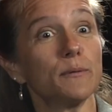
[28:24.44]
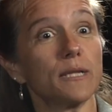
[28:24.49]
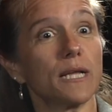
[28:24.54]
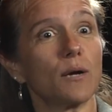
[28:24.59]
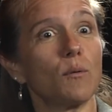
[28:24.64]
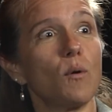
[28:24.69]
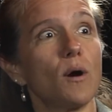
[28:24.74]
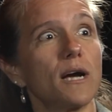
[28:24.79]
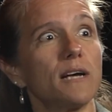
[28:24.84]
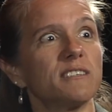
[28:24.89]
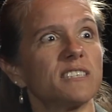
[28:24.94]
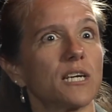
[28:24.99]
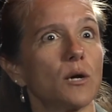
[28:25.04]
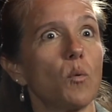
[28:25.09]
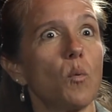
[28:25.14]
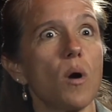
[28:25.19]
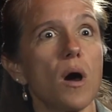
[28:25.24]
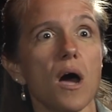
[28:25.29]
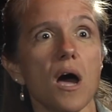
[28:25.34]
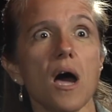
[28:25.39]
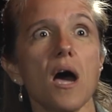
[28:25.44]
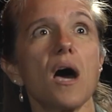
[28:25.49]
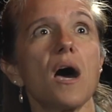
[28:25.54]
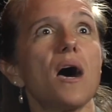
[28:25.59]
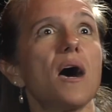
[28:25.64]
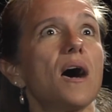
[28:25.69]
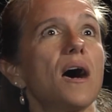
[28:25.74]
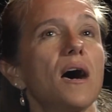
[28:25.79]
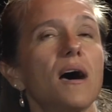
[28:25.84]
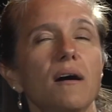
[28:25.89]
are like, "Wow," it's like, "Wow,"
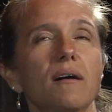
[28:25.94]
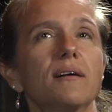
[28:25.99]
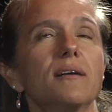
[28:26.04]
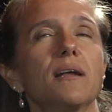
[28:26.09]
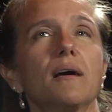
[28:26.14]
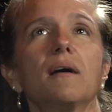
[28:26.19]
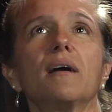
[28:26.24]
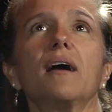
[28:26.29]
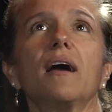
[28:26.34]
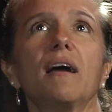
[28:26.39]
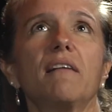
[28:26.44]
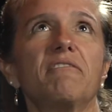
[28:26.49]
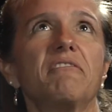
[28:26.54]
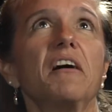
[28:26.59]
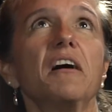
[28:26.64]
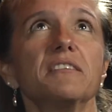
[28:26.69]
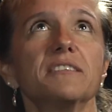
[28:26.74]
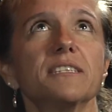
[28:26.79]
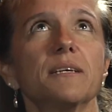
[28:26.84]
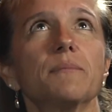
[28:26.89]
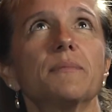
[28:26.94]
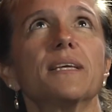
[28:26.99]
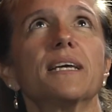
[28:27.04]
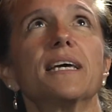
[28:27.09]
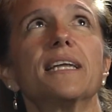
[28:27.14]
and I felt something,